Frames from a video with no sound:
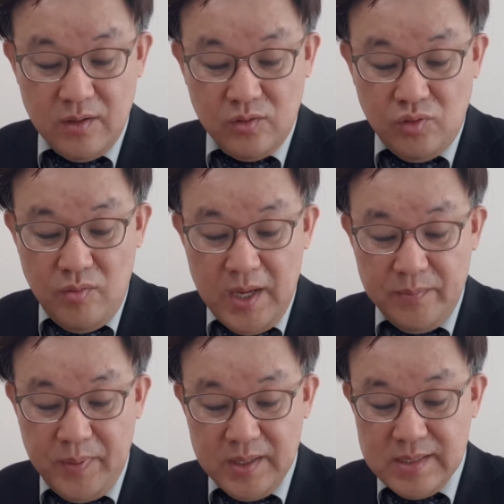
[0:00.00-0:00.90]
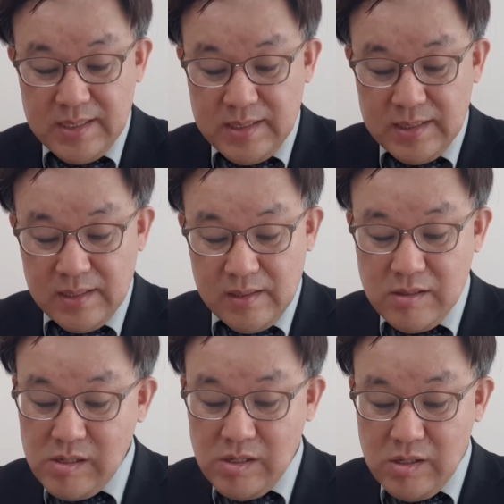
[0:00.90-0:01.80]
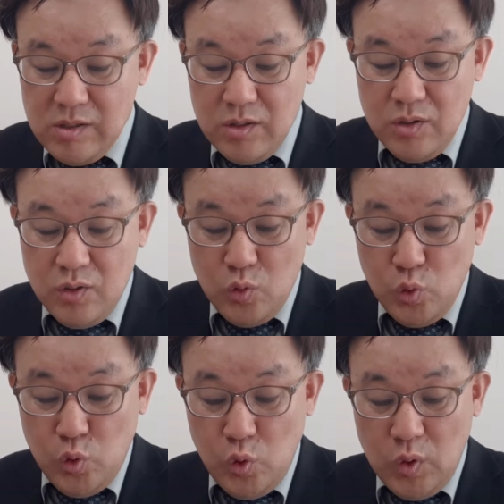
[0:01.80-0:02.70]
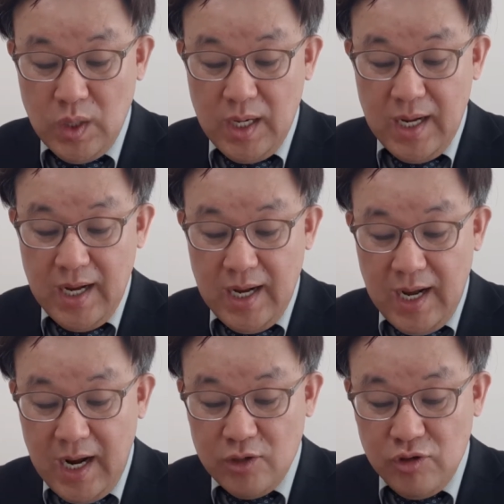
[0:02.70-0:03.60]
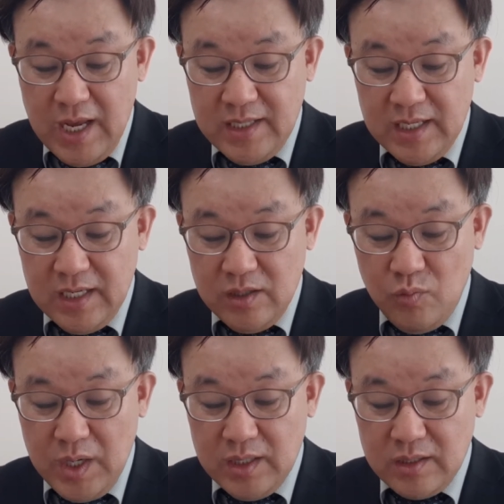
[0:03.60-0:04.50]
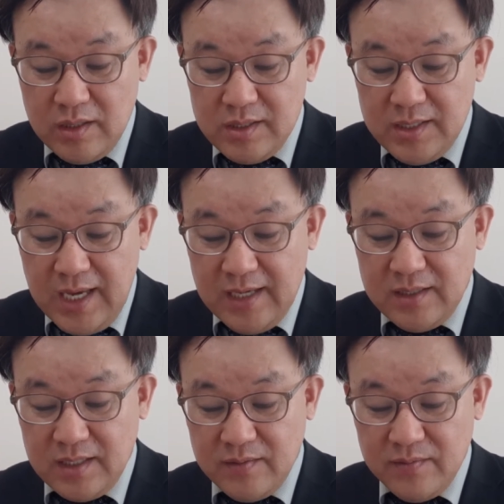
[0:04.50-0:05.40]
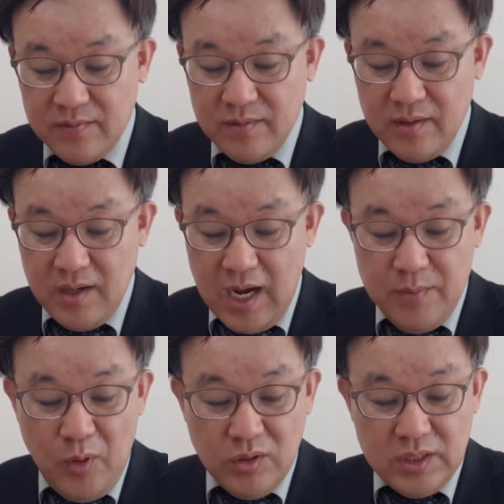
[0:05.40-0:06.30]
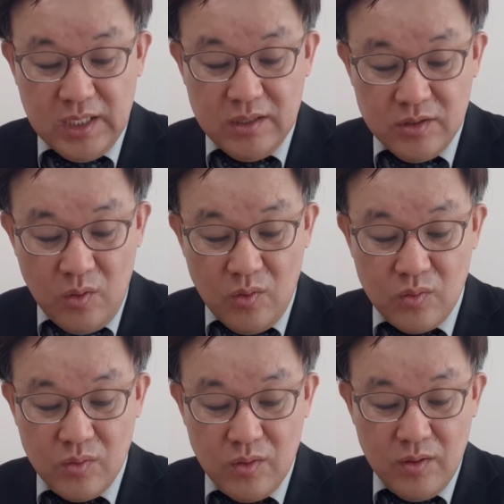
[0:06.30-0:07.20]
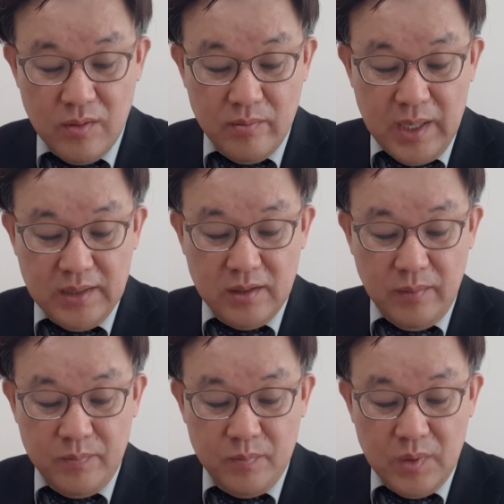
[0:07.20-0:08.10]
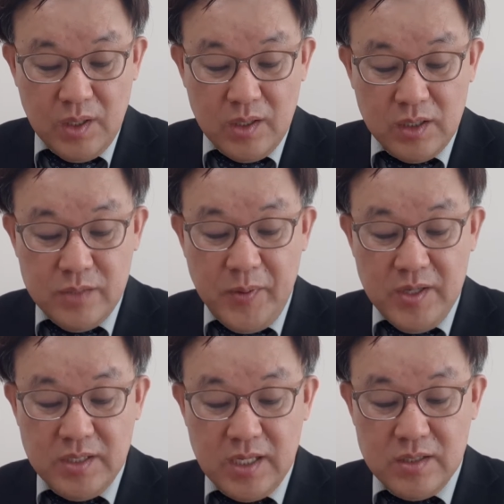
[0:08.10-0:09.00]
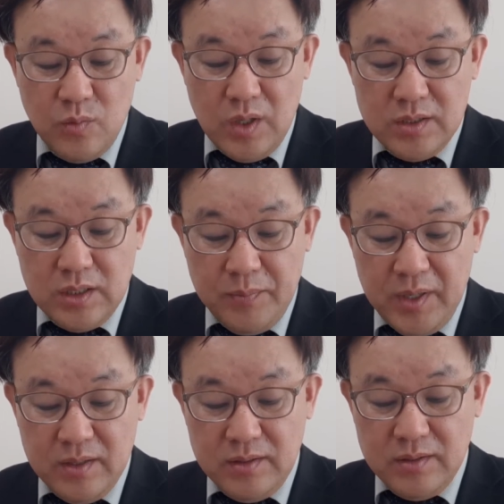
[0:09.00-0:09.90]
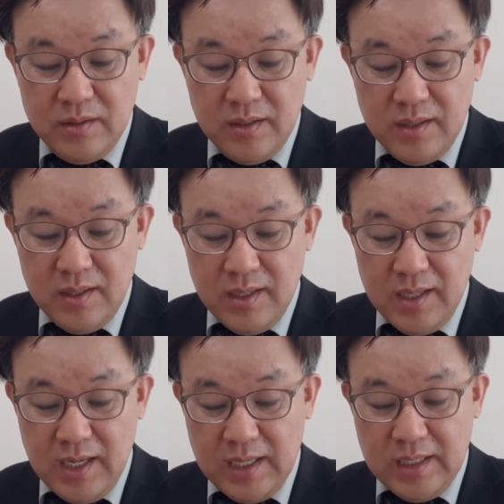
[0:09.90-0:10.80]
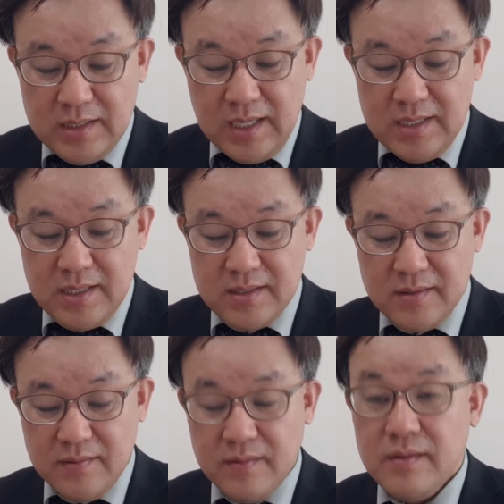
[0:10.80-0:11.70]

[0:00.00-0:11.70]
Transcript: Too many persons who are related with Christianity. I boasted so, but the responses was different at each cases.